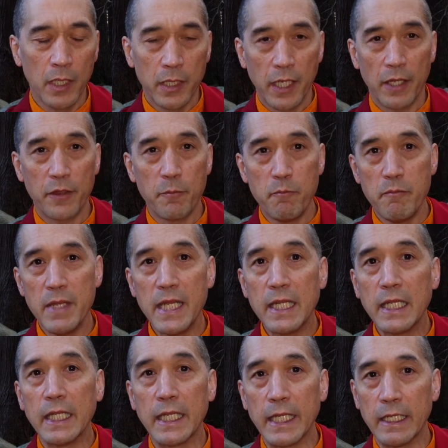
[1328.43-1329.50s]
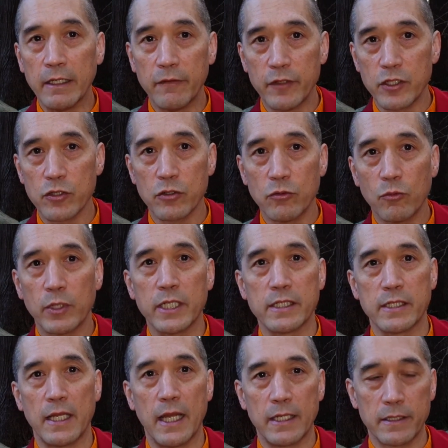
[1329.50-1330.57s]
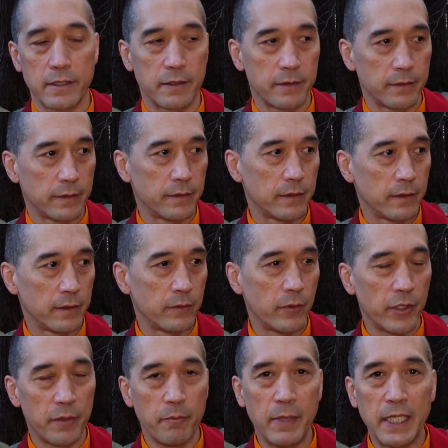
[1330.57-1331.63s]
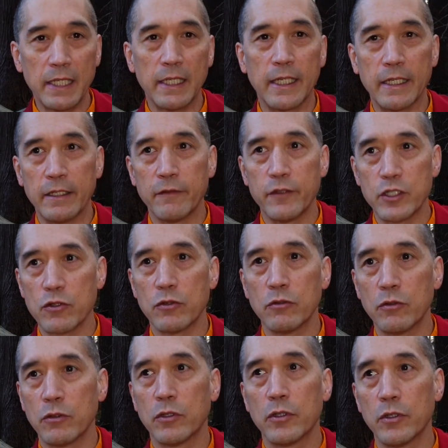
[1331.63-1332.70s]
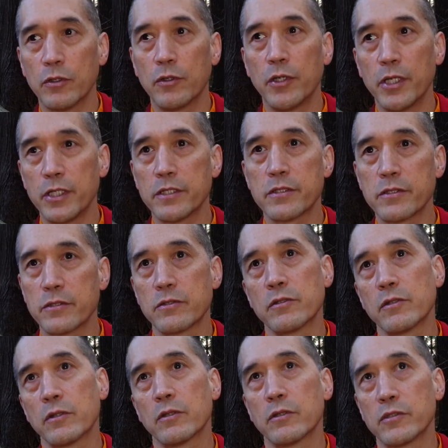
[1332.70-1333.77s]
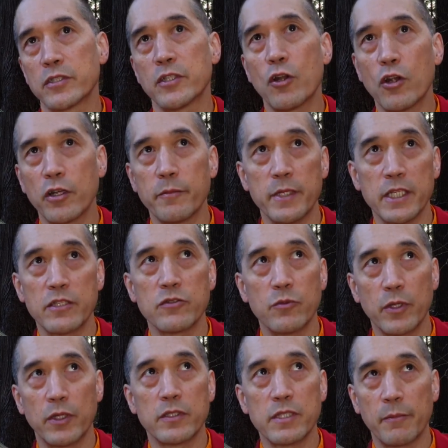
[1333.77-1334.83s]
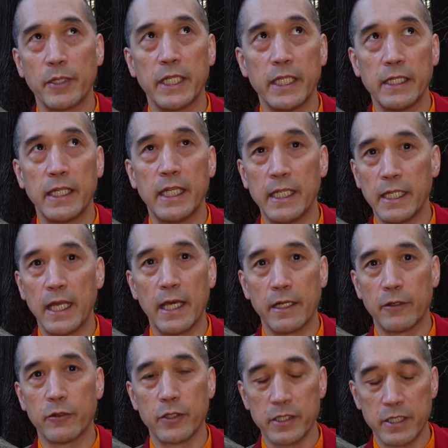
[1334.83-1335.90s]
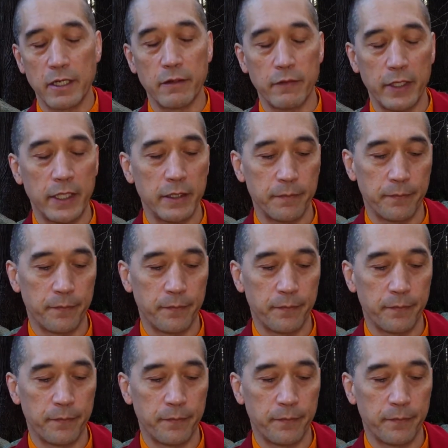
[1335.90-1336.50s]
Now the middling individual, what is that? Well, the middling individual is synonymous with somebody in the Hinayana or the Theravada.